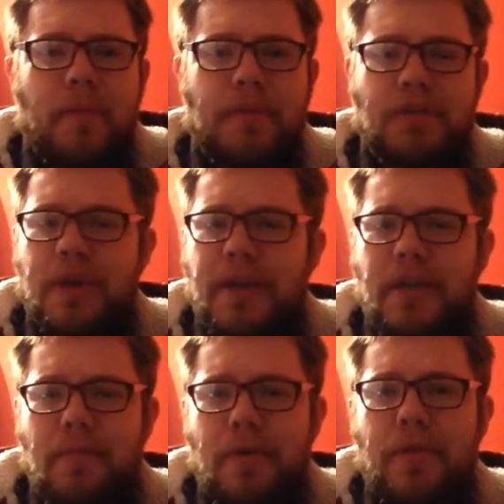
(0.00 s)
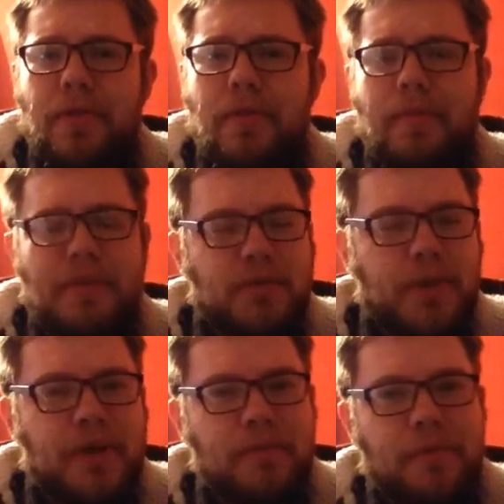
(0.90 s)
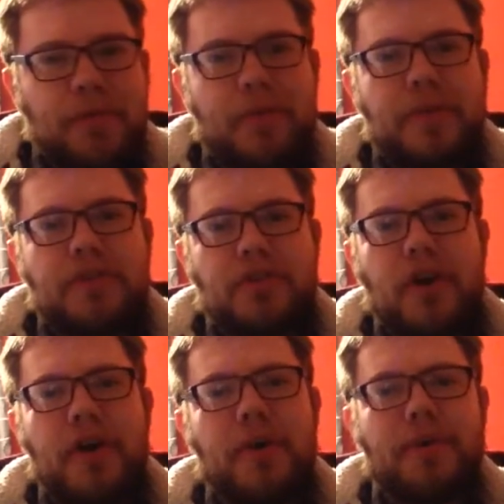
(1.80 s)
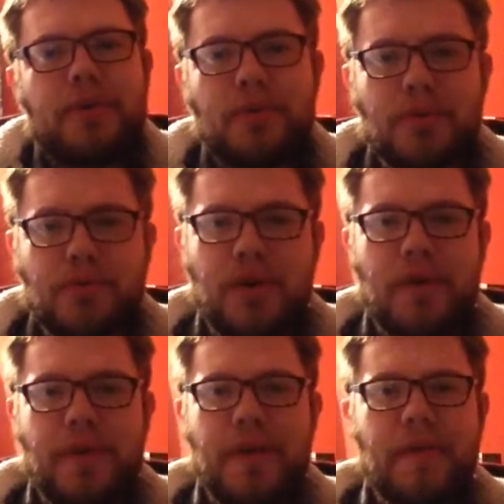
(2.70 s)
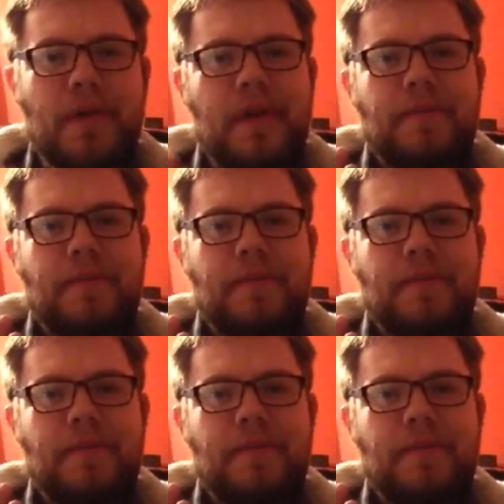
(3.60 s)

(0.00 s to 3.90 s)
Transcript: between the mother between a mother and the child, and also the